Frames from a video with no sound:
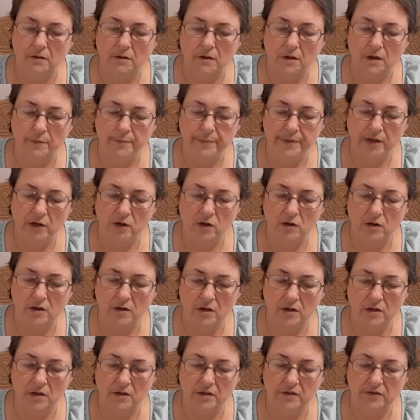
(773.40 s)
a pair
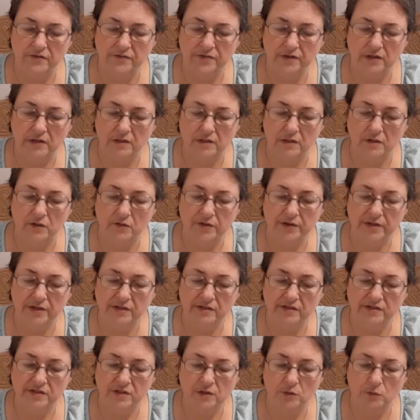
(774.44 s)
of
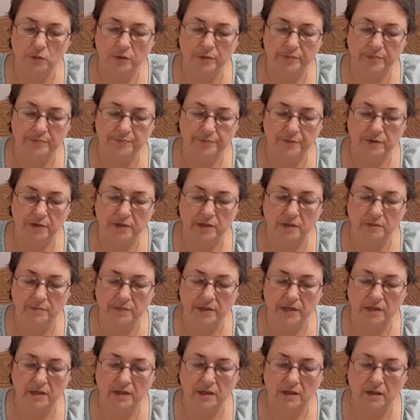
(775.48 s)
earrings that would get me
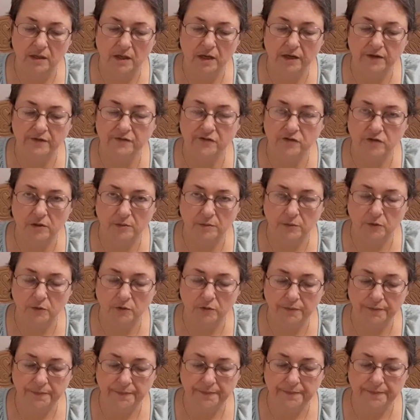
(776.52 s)
in a lot of trouble.